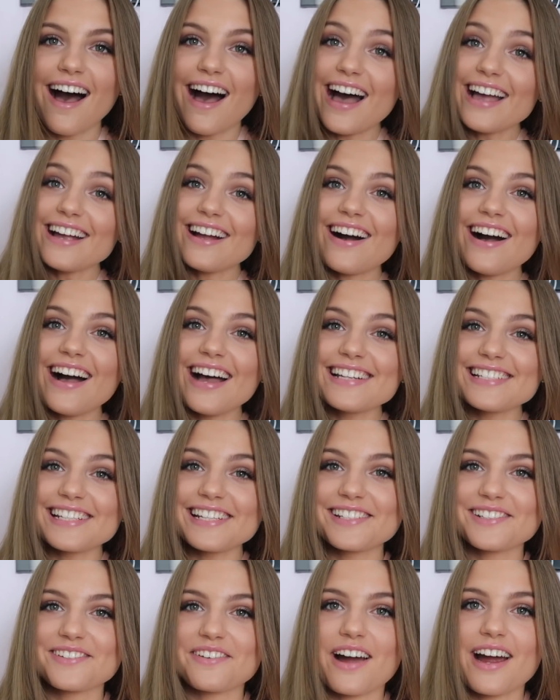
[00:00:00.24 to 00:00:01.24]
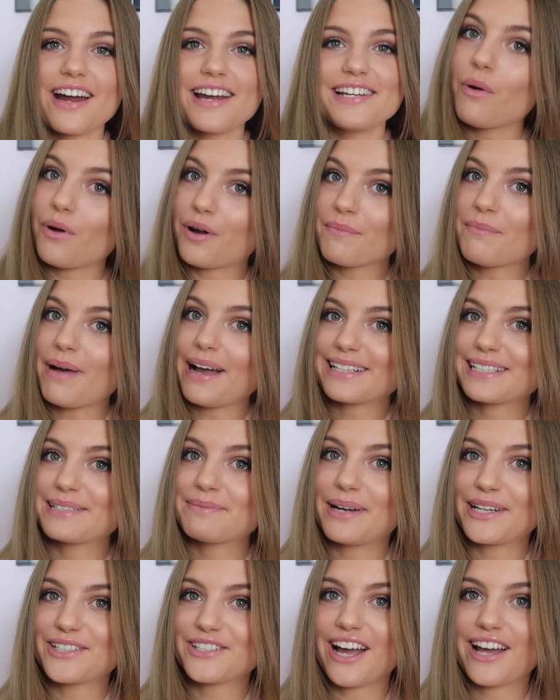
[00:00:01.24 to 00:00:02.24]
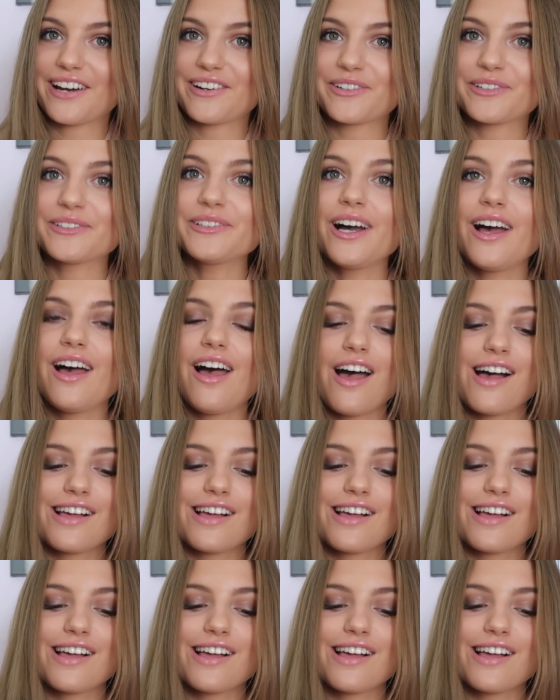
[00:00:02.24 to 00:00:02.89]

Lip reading: Hi guys, it's Grace. Welcome back to my channel.